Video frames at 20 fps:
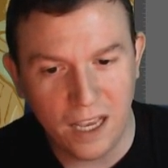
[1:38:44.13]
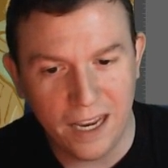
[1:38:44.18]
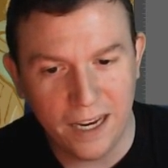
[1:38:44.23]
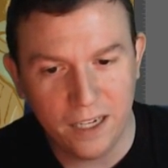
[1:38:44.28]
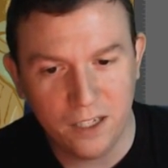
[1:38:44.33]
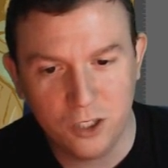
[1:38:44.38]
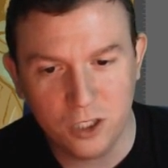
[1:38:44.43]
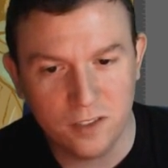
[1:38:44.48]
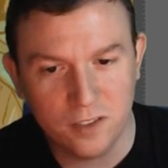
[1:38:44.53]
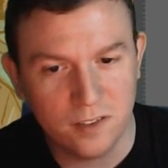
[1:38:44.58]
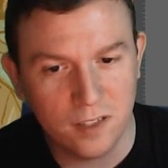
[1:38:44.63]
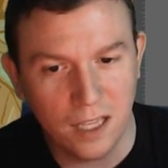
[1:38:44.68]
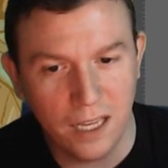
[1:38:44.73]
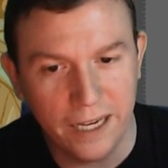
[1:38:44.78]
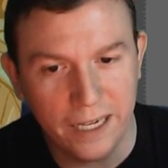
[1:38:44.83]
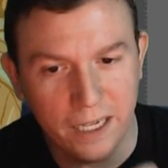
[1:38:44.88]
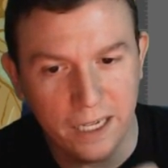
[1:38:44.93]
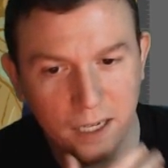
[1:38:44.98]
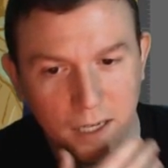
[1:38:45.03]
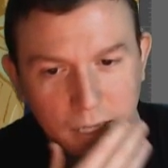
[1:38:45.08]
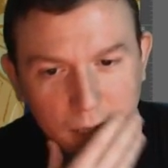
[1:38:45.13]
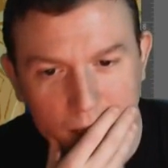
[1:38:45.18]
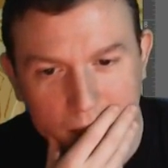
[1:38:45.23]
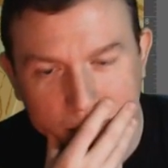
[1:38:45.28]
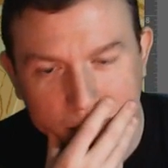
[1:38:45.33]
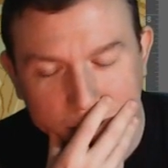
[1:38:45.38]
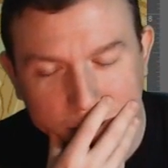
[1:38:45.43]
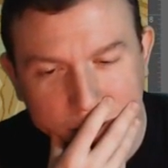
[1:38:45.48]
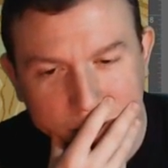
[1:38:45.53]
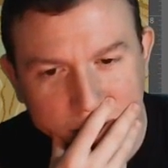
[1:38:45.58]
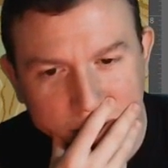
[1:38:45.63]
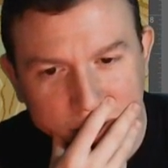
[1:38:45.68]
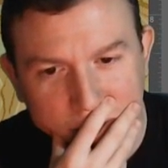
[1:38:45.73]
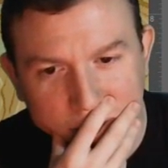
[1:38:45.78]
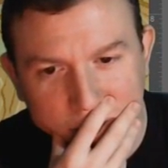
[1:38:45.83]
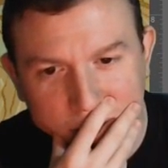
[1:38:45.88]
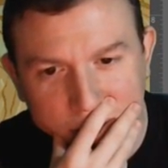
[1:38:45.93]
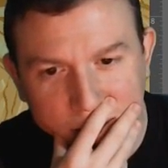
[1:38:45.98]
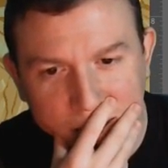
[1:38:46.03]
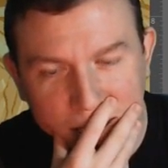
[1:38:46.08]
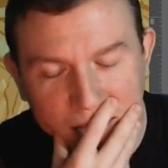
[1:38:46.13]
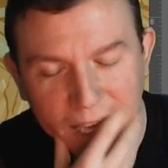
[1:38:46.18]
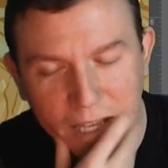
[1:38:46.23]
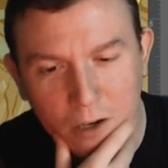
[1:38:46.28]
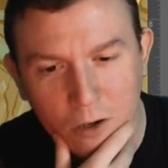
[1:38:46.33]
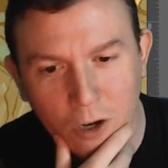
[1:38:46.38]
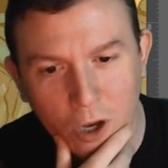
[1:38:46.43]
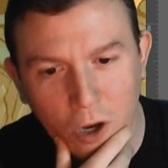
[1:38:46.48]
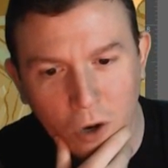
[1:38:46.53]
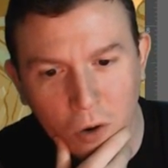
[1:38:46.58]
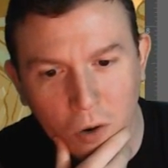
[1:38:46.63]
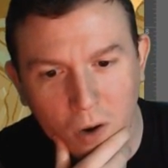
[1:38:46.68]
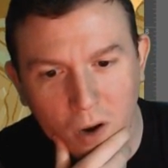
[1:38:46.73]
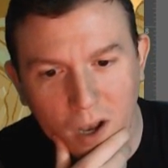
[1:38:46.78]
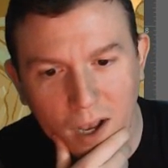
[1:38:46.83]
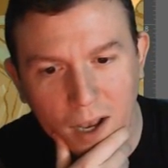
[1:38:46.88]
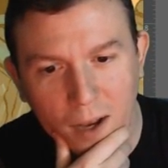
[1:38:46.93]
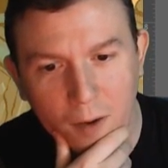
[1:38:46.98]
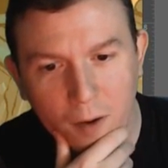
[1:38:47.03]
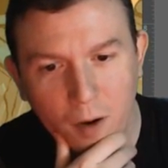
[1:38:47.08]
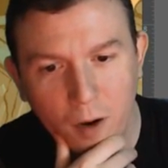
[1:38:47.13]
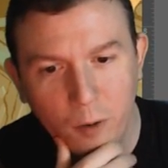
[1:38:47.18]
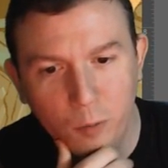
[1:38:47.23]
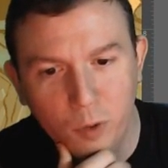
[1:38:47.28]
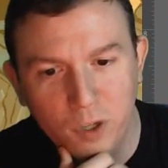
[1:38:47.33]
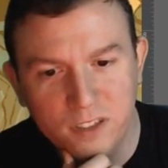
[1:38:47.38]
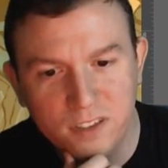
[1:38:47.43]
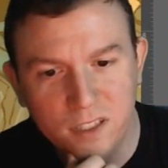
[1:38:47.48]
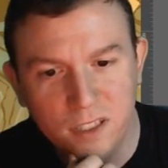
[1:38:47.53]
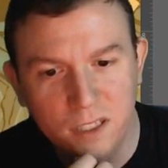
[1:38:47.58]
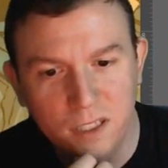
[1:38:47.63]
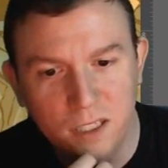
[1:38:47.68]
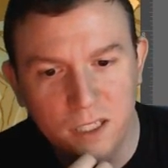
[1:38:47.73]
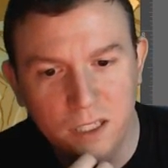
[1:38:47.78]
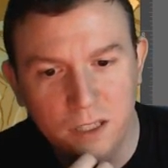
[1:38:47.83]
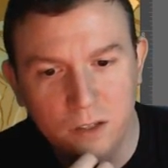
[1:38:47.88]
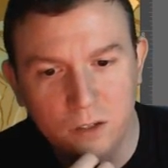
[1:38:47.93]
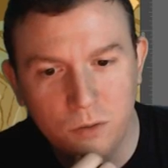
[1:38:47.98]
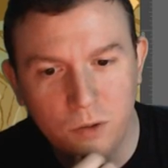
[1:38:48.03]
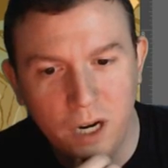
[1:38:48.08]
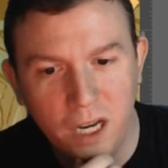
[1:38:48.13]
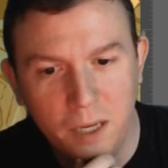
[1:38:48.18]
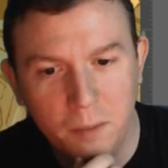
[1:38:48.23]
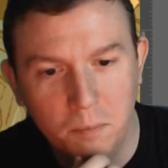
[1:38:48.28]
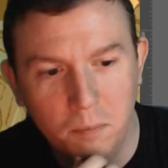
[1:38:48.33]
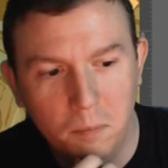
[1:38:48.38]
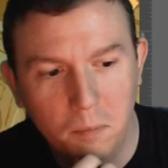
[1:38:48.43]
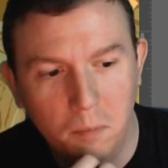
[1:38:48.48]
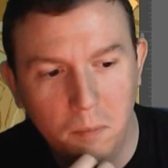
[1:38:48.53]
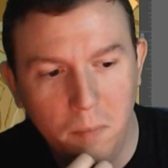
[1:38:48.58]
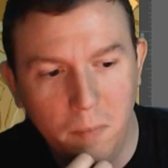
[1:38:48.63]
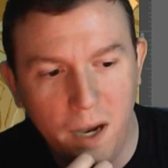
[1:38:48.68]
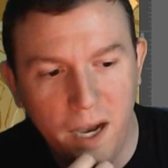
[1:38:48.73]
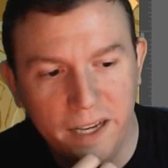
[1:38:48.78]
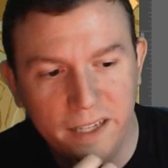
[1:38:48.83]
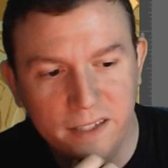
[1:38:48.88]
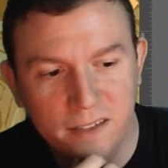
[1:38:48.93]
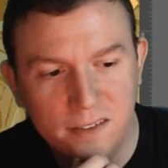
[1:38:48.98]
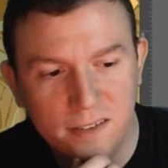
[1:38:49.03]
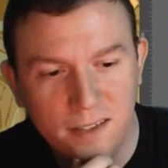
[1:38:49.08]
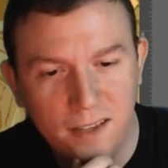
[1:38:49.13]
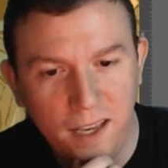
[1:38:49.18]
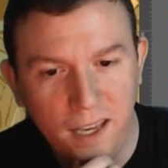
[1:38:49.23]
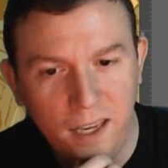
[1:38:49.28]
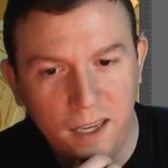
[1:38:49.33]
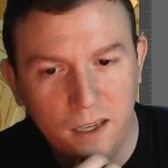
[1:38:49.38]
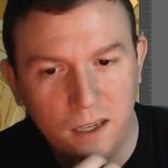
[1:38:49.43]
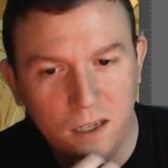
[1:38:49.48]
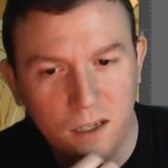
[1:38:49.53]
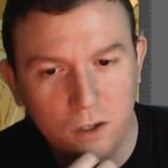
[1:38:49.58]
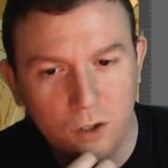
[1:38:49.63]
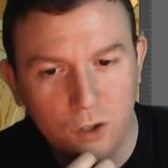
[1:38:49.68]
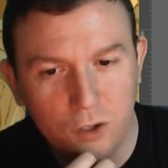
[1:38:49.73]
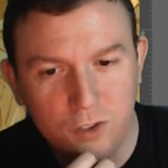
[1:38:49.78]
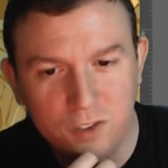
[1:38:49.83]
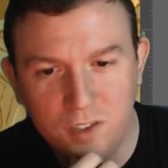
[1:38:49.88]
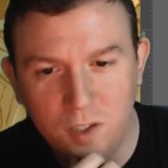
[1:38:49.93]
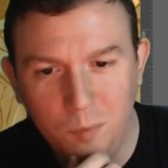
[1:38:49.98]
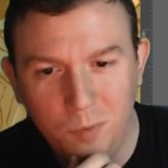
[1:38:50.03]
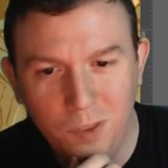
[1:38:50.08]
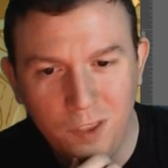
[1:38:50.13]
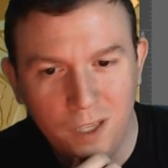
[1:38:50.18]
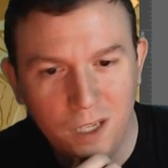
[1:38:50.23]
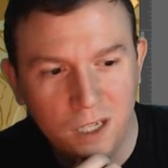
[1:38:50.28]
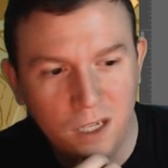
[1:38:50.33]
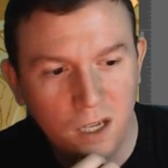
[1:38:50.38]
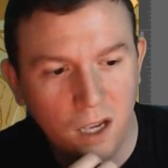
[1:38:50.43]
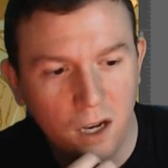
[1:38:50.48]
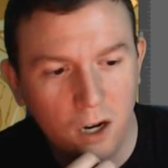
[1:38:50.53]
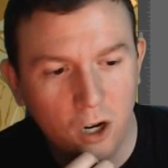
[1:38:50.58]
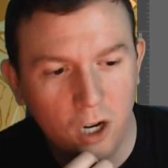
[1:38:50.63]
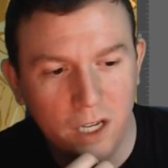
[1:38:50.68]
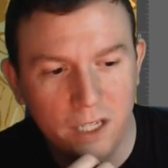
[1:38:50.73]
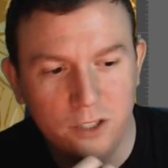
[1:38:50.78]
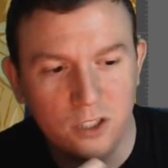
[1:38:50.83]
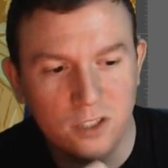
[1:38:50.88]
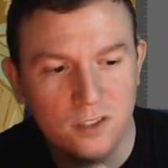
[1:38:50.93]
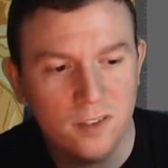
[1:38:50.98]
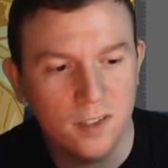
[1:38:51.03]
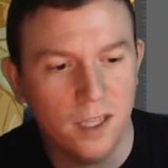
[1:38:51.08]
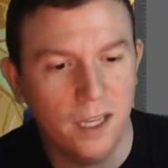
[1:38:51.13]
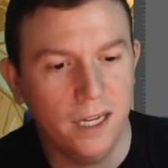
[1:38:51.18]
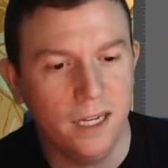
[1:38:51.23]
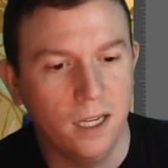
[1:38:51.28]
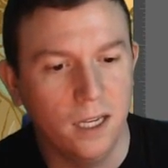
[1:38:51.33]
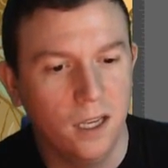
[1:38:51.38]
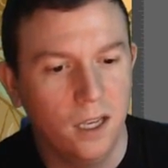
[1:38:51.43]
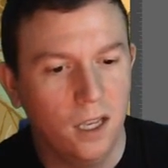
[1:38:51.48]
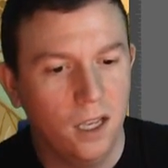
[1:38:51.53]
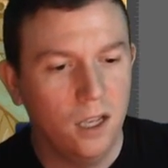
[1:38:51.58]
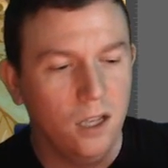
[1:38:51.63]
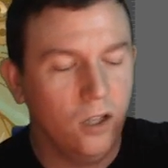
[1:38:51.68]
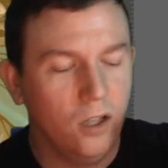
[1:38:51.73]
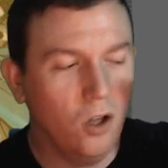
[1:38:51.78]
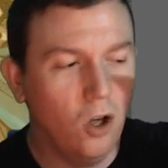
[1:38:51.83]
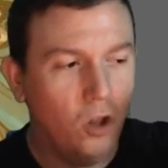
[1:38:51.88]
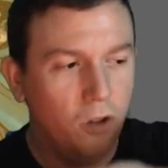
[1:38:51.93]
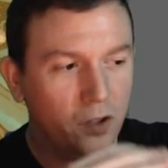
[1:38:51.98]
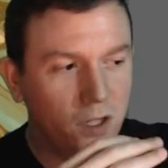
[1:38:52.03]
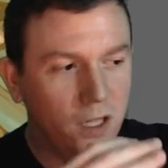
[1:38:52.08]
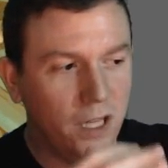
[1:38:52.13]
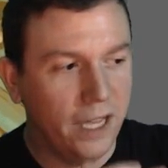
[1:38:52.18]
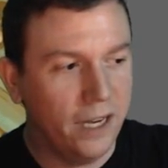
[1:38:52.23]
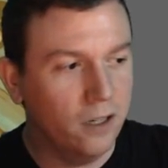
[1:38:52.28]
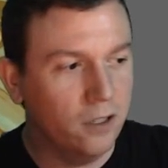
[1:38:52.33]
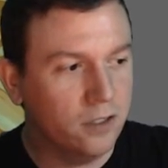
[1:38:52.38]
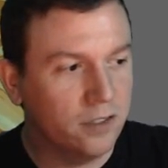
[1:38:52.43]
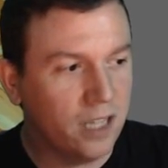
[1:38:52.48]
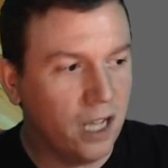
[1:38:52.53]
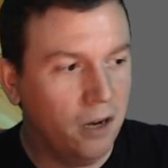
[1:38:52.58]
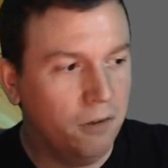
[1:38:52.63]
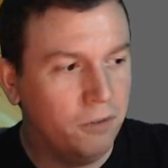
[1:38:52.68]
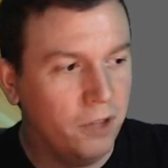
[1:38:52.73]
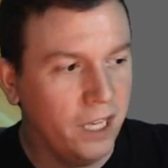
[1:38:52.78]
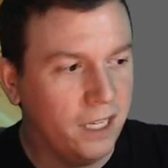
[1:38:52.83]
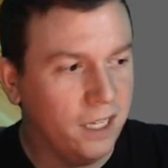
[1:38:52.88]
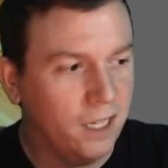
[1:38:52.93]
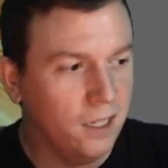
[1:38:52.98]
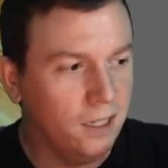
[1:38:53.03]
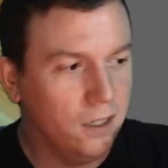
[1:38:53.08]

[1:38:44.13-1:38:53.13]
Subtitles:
just like, I don't know, I wasn't in the right mindset or something, or I just like all the layers kind of like